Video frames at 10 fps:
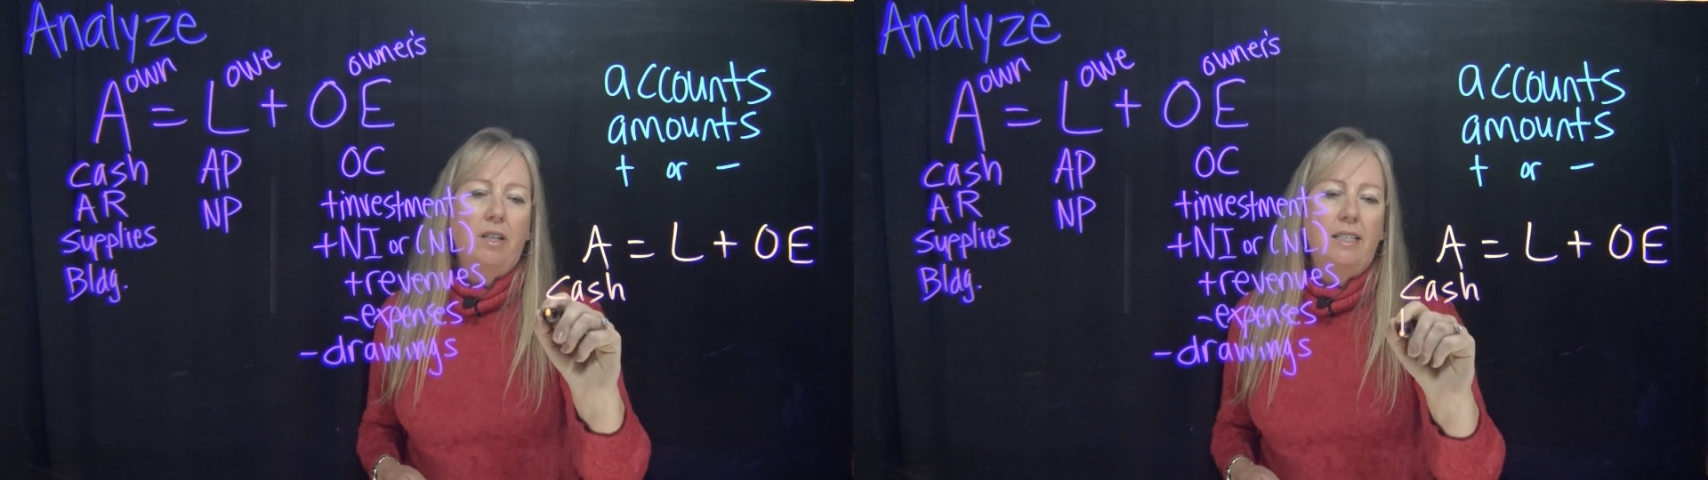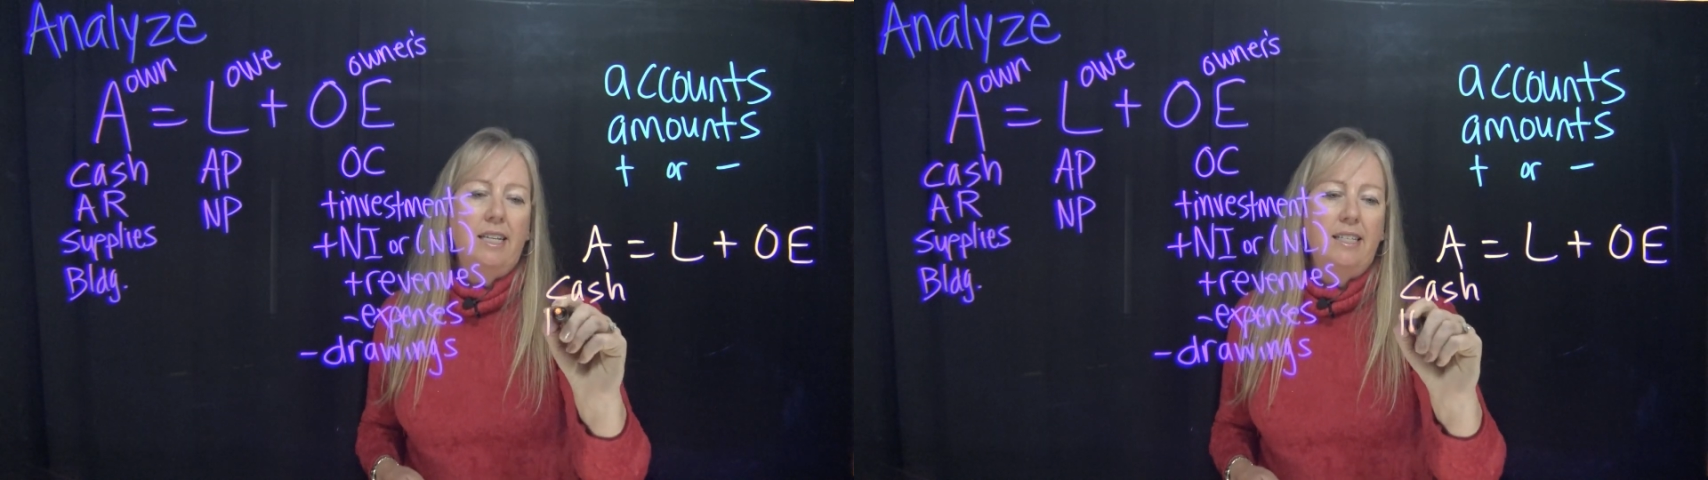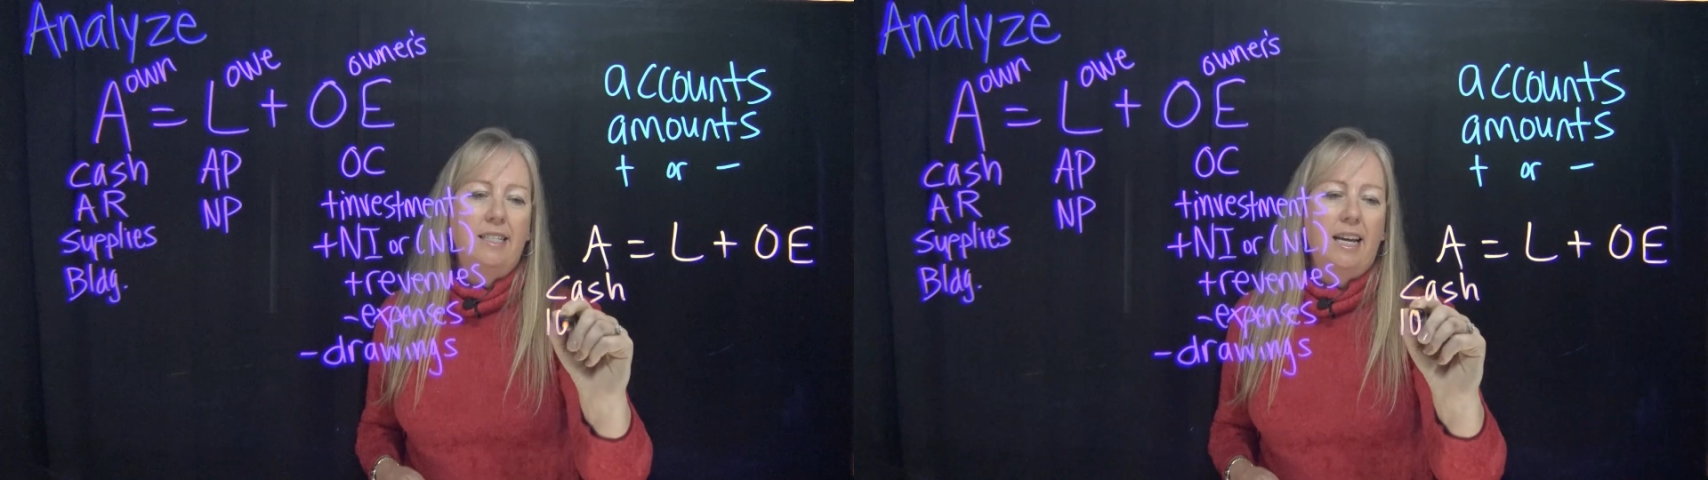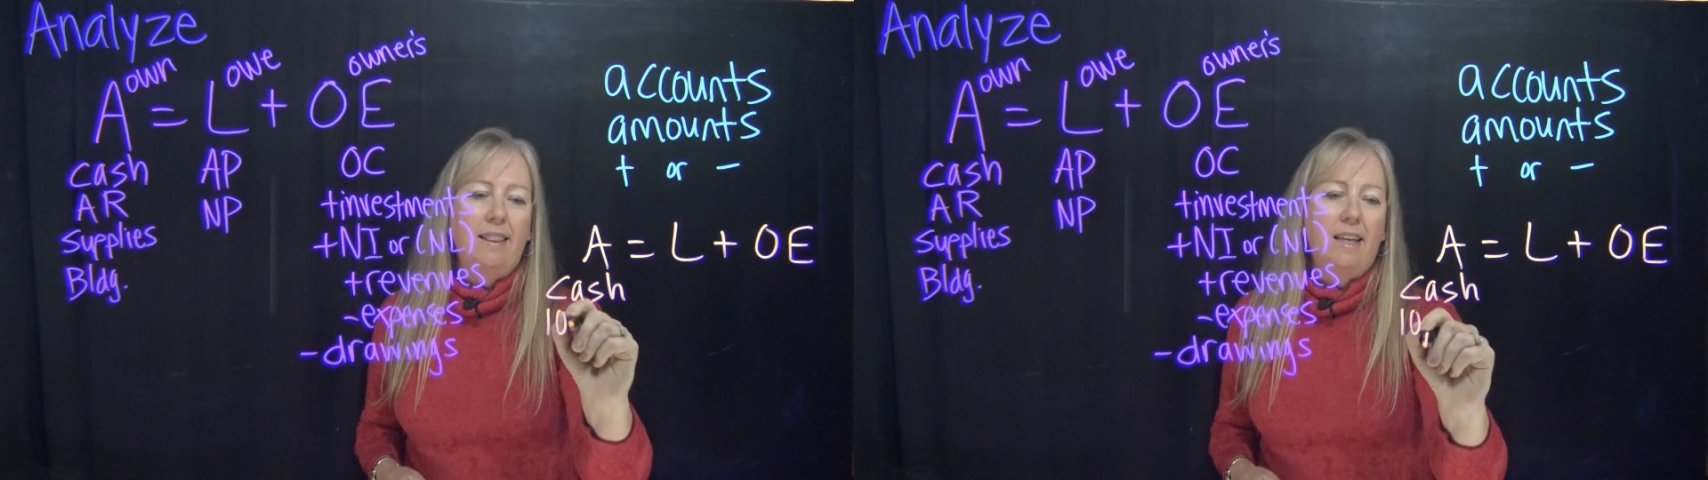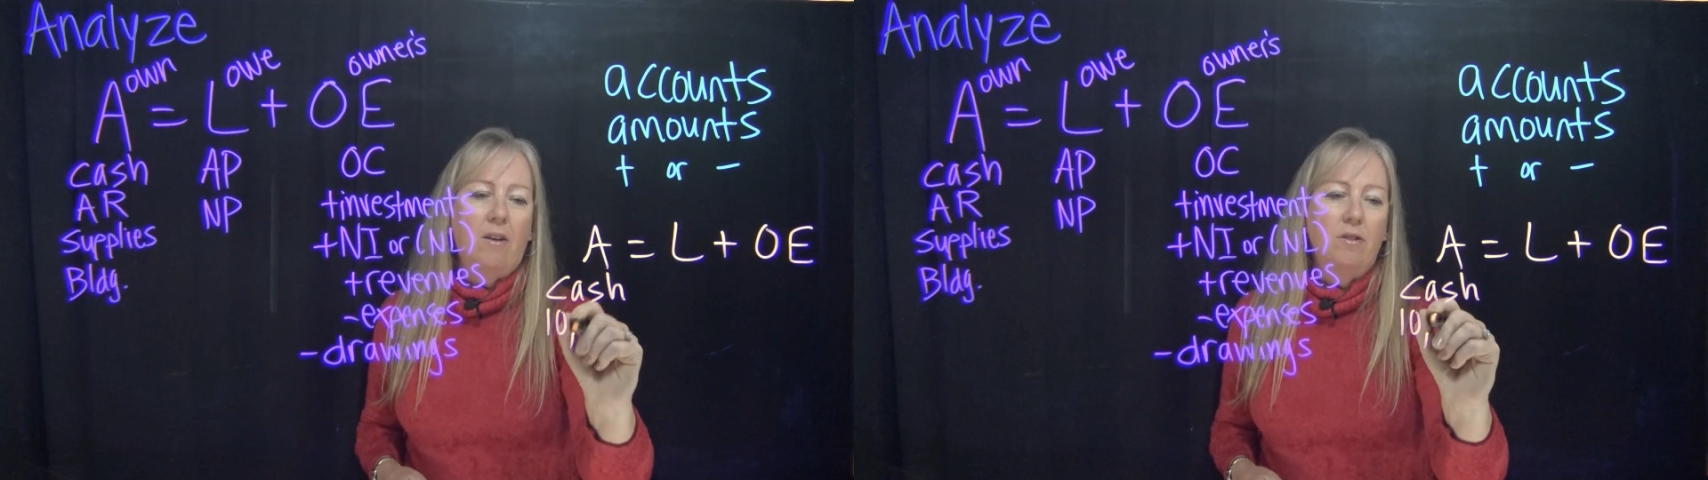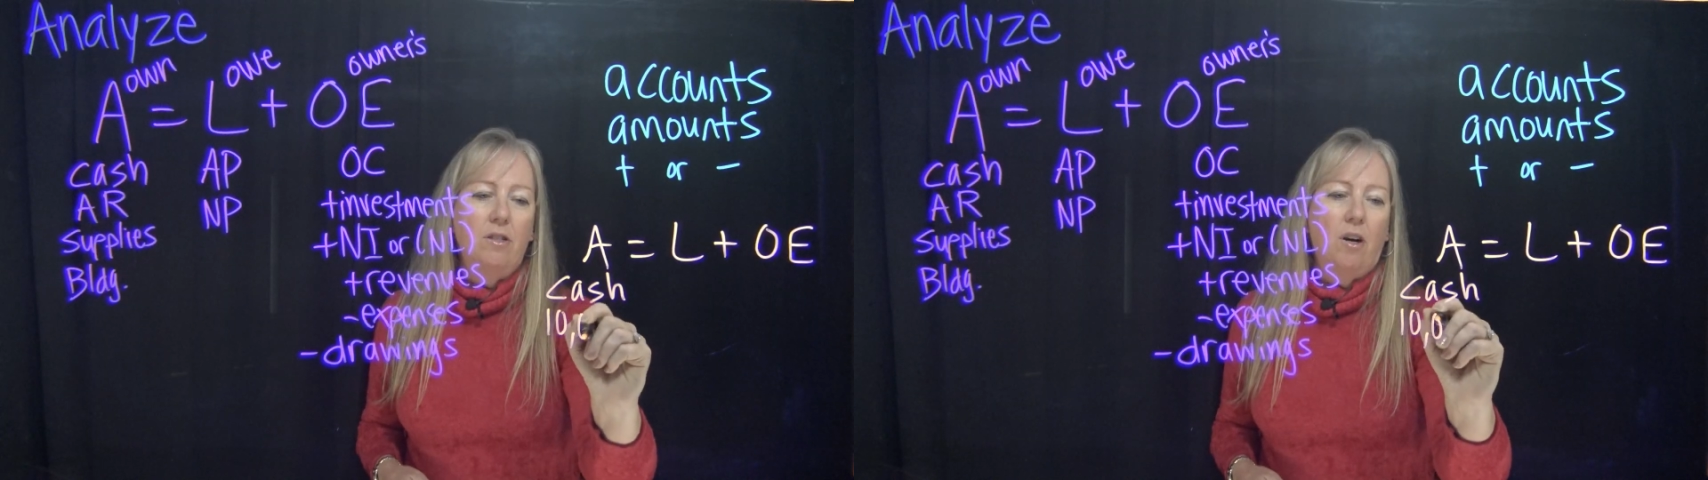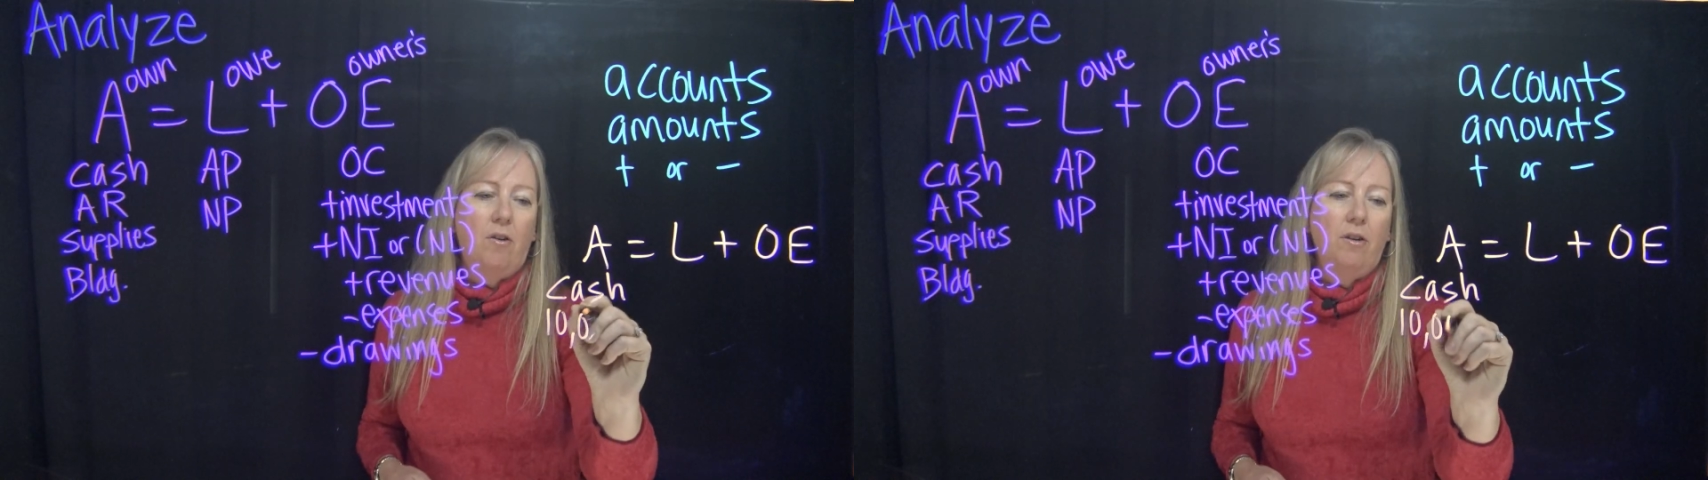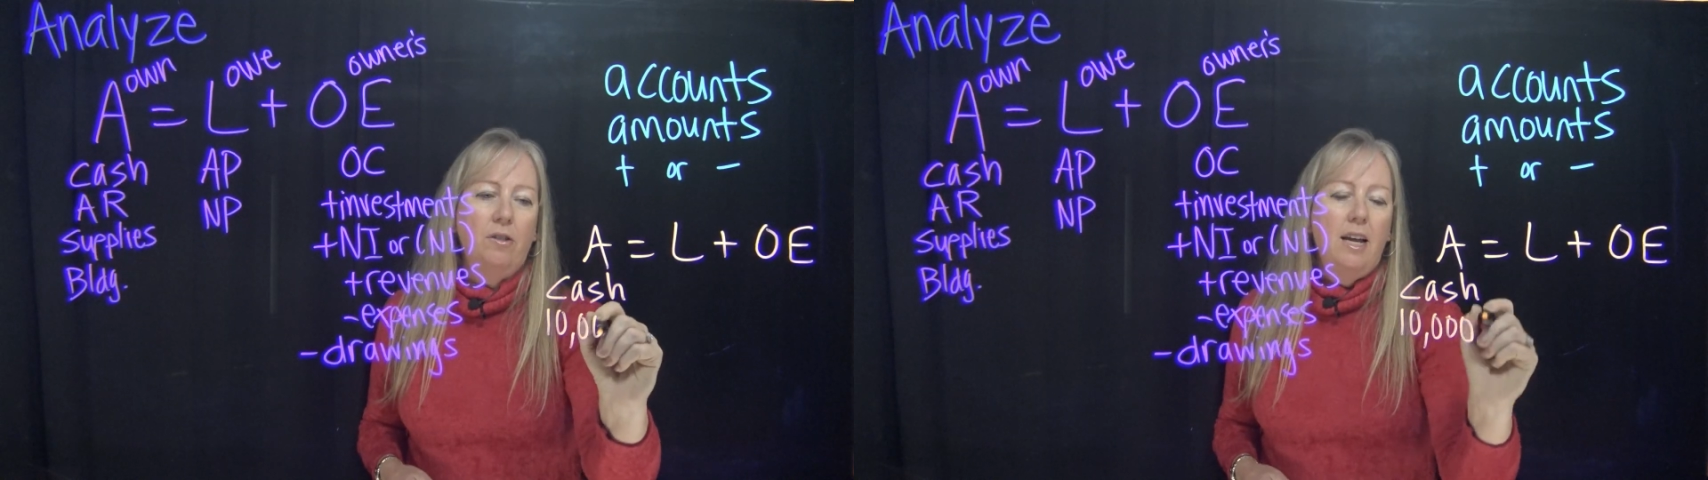Let's say it's
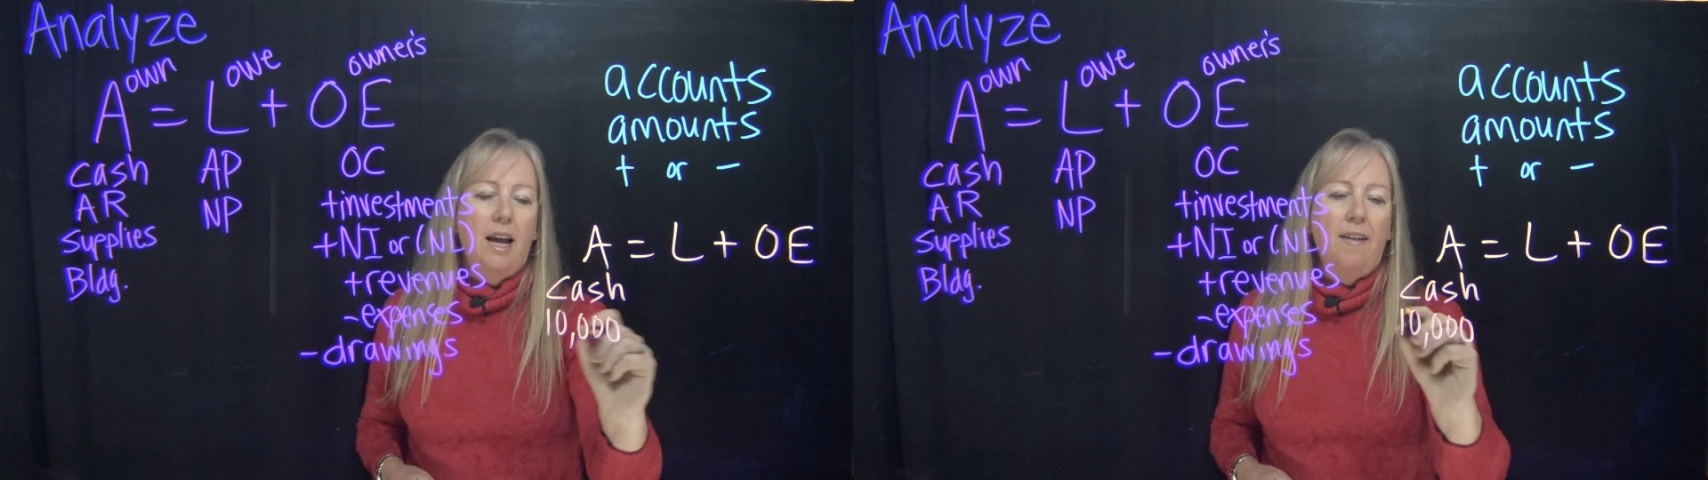$10,000,